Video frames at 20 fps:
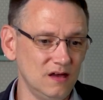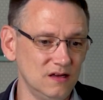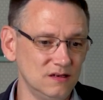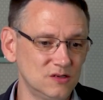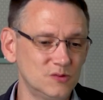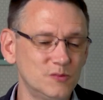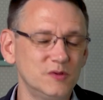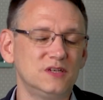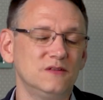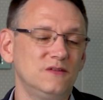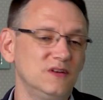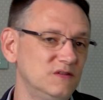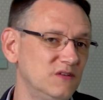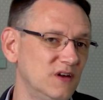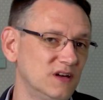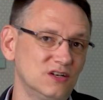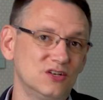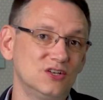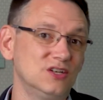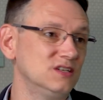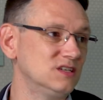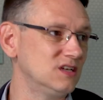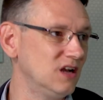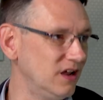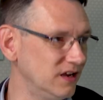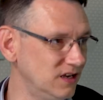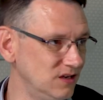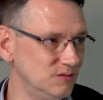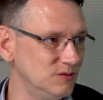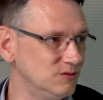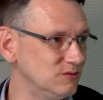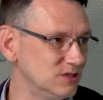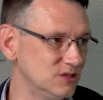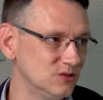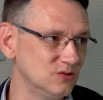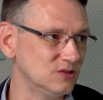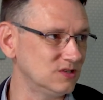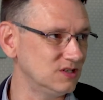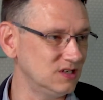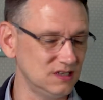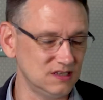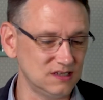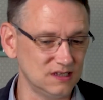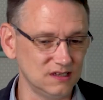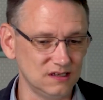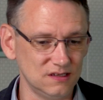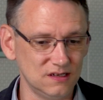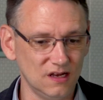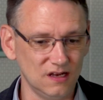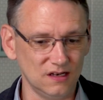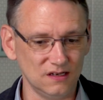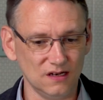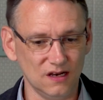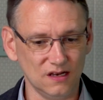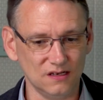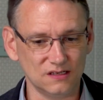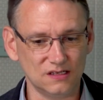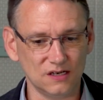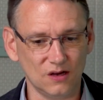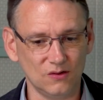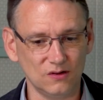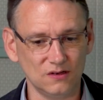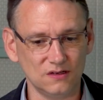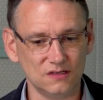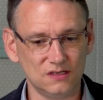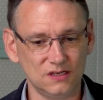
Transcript: specific functions like human resources and so on